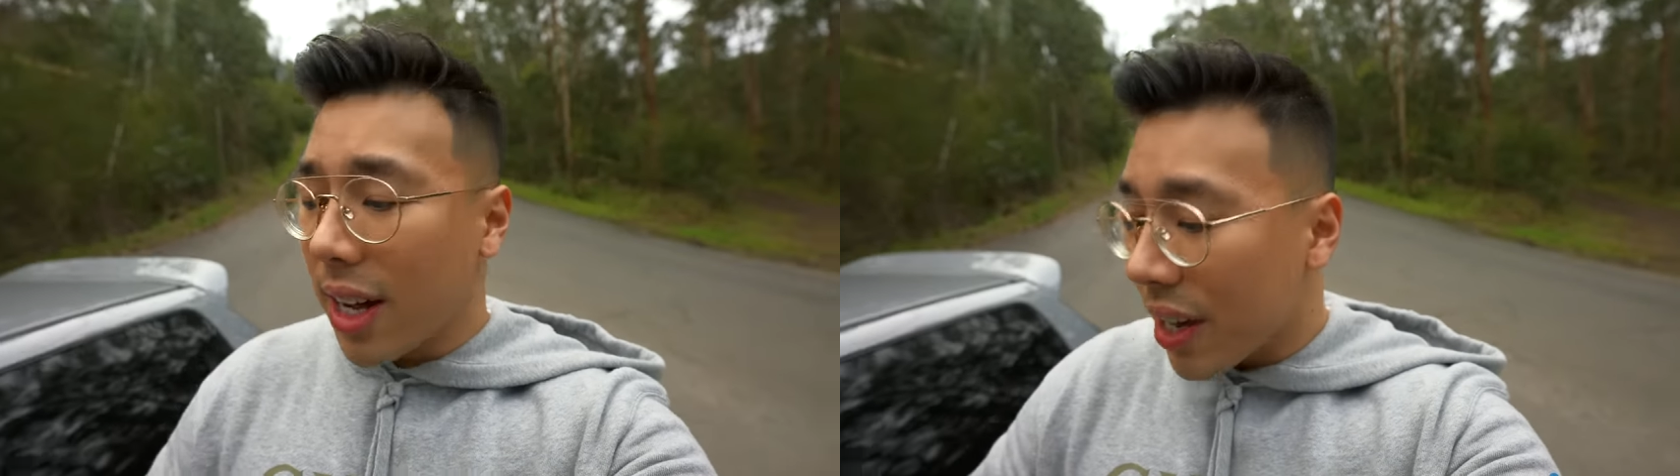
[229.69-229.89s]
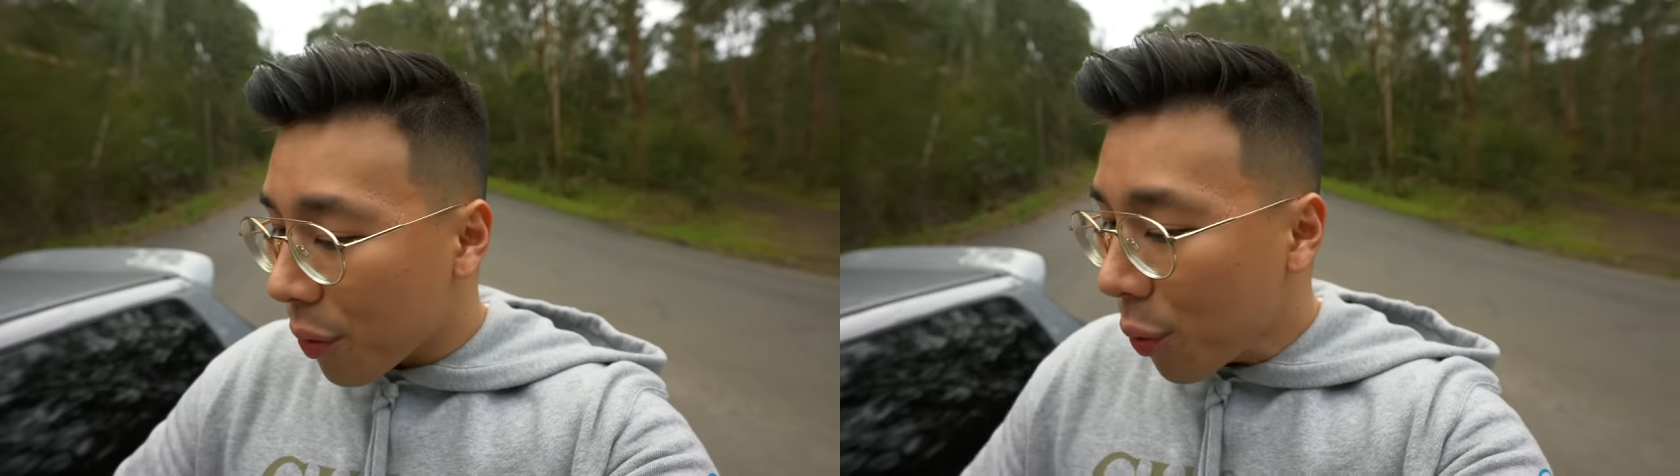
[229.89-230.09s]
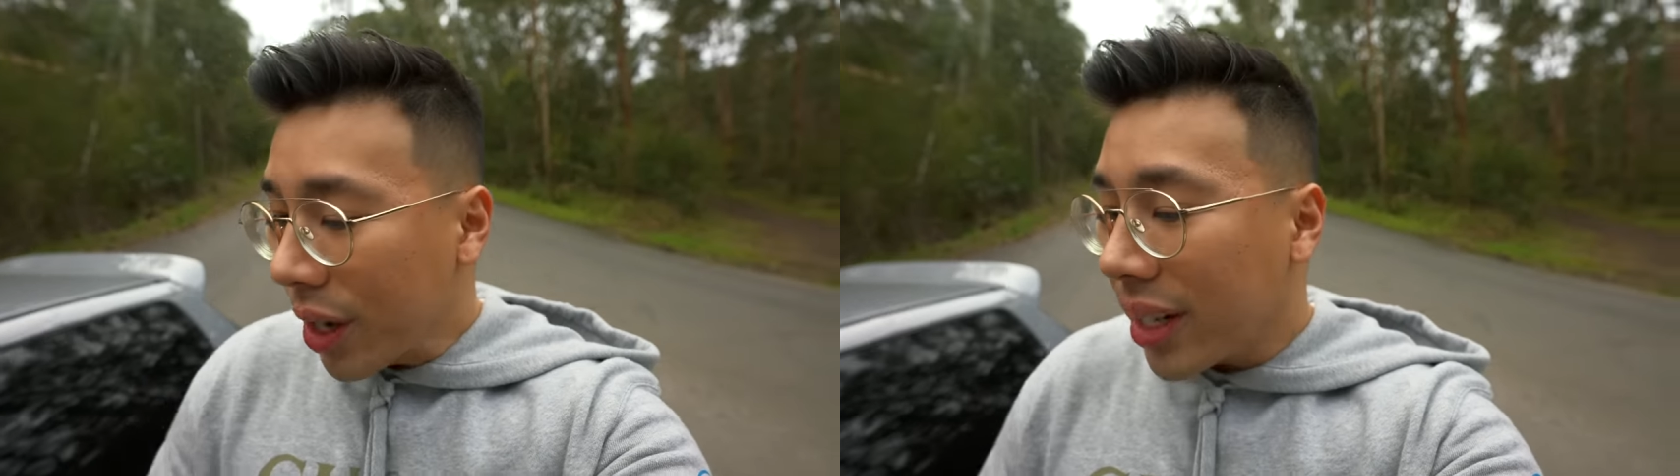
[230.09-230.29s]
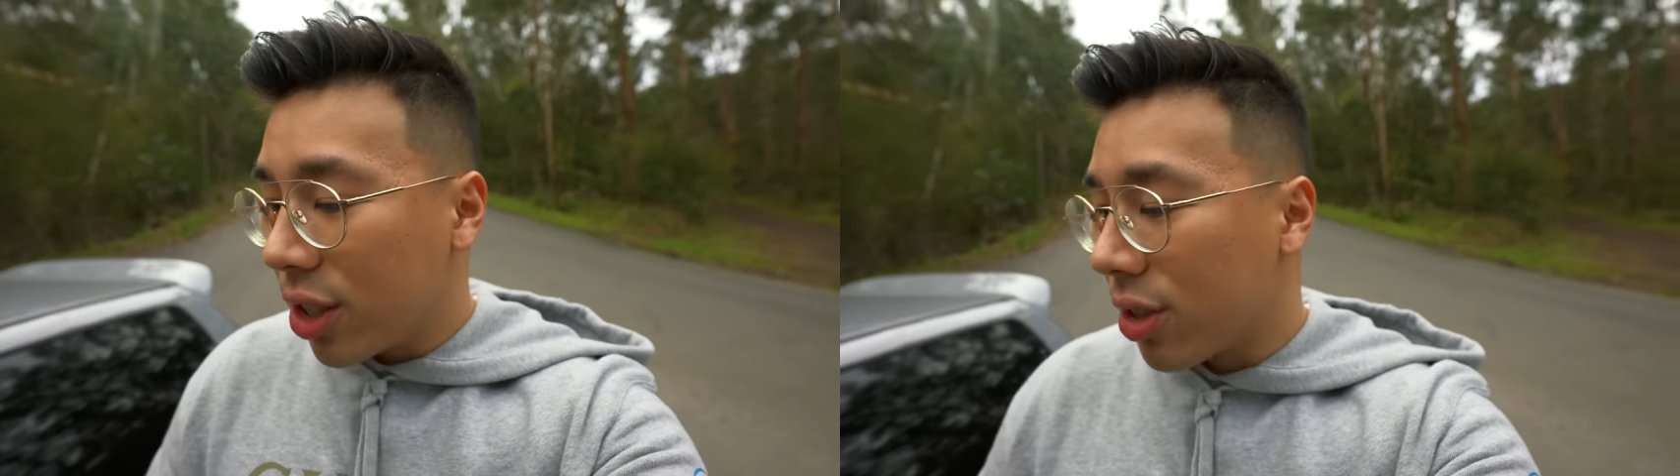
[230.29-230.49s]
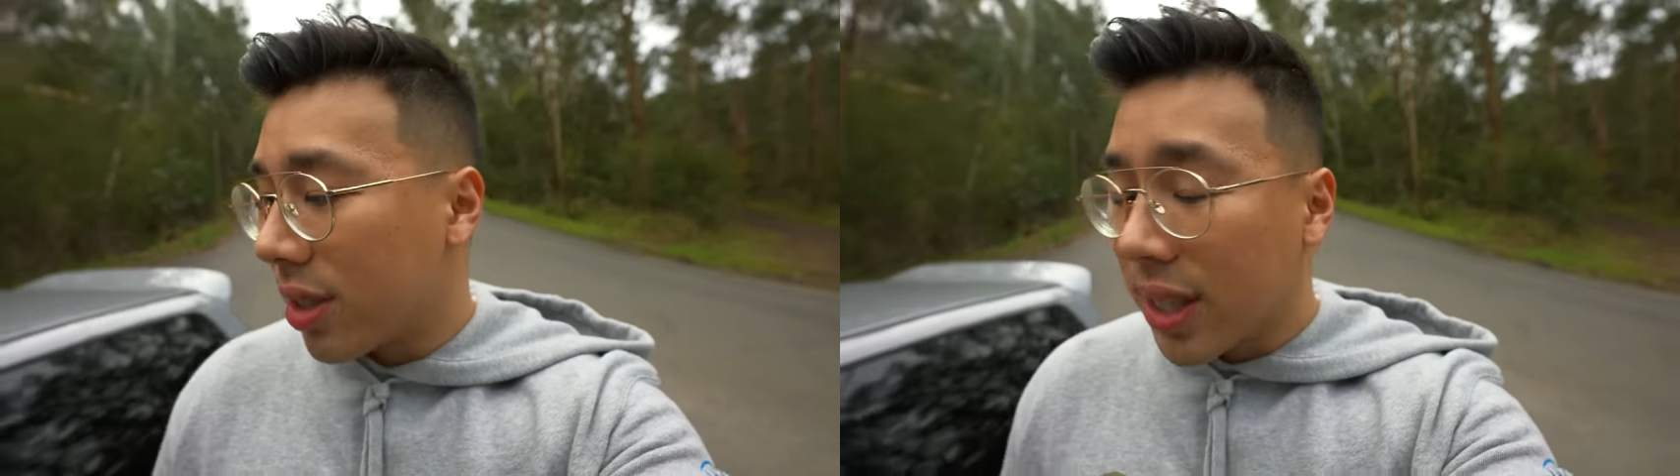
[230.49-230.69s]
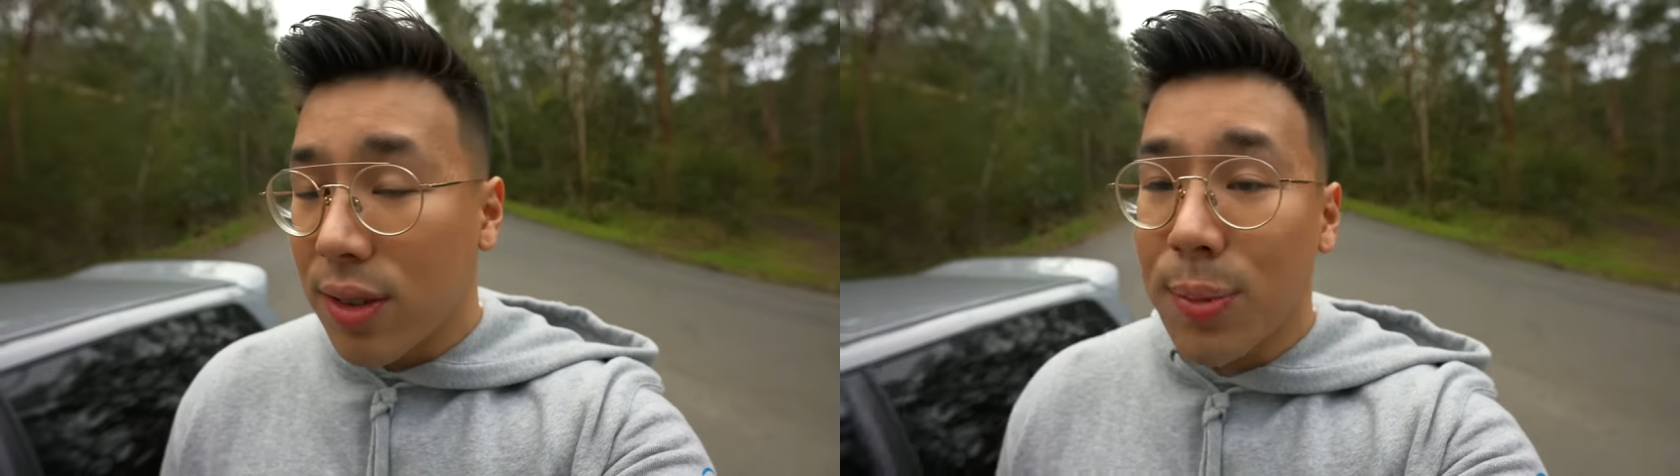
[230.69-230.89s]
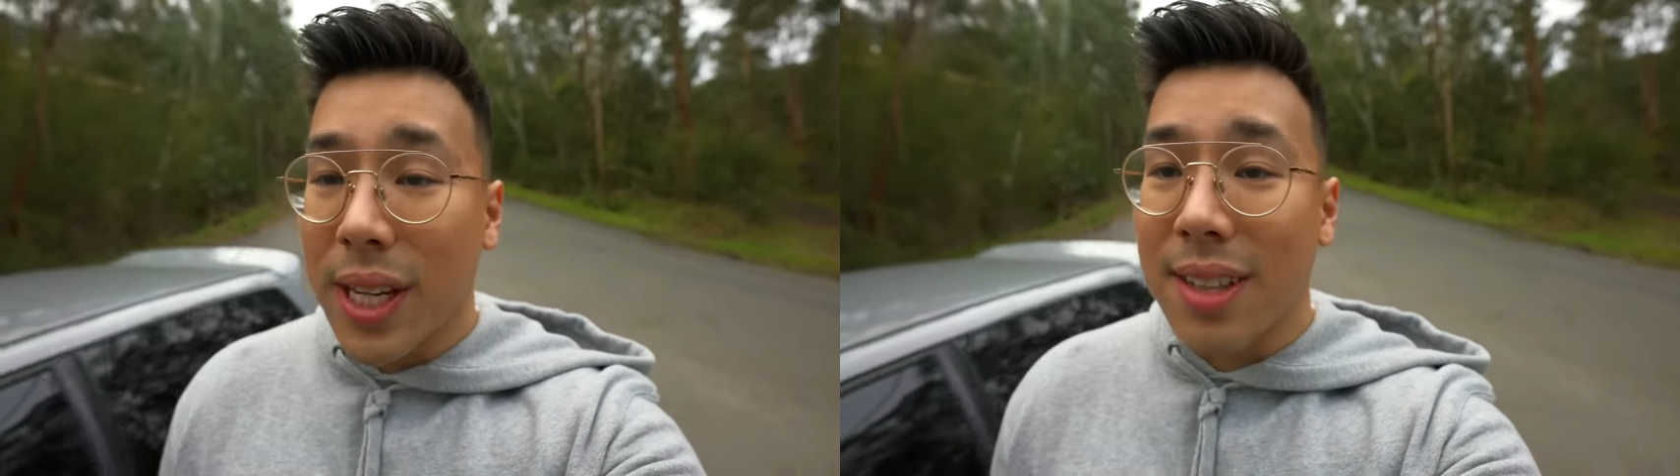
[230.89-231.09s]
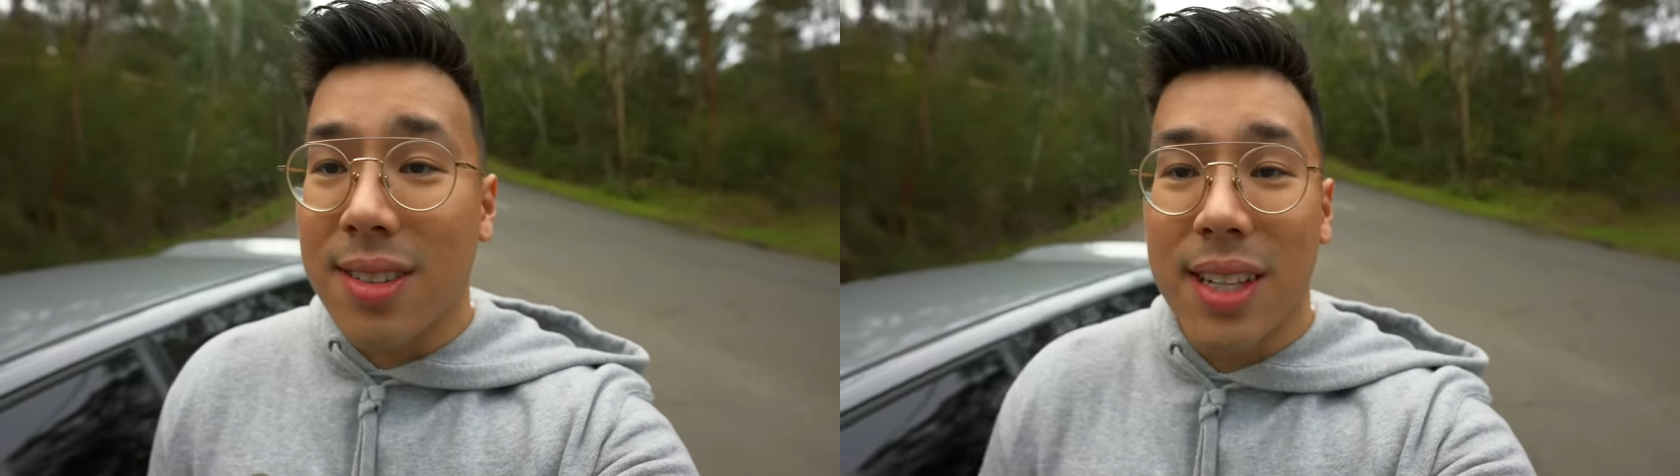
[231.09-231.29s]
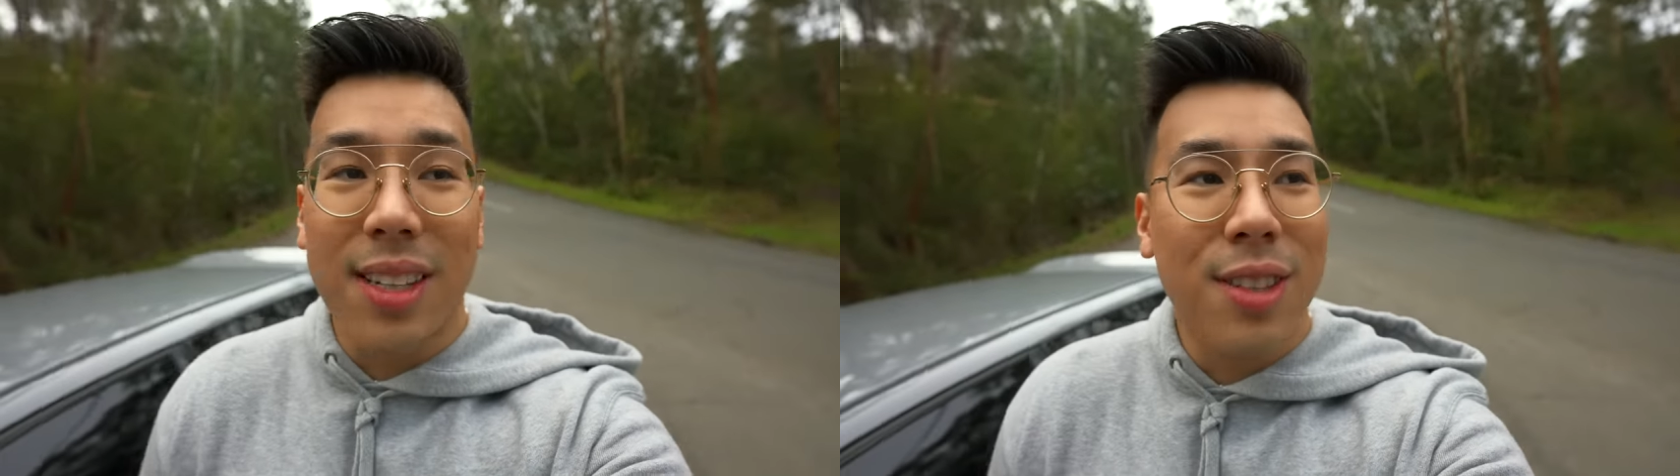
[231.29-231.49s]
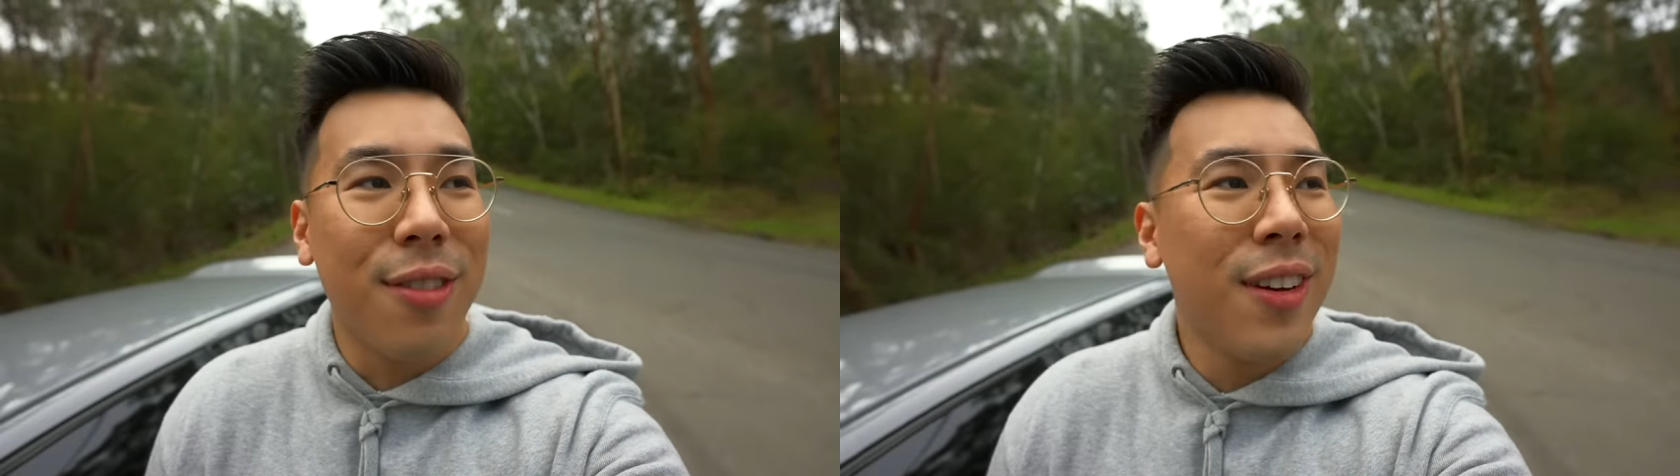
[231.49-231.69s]
It really just gives me a
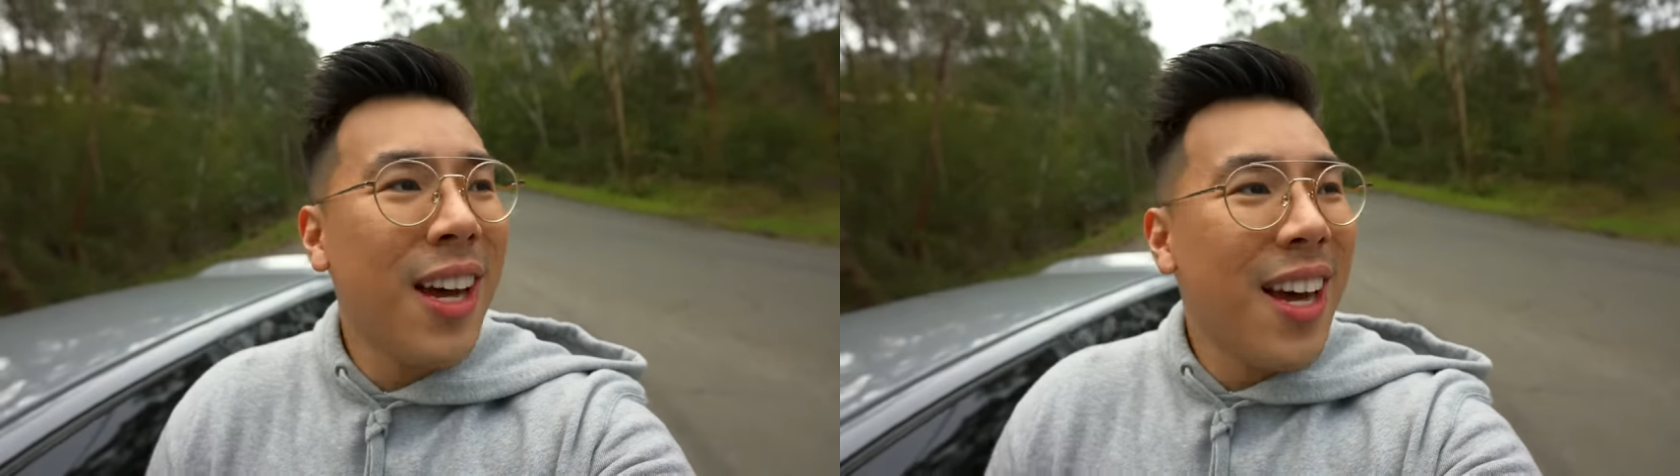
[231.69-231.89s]
sense of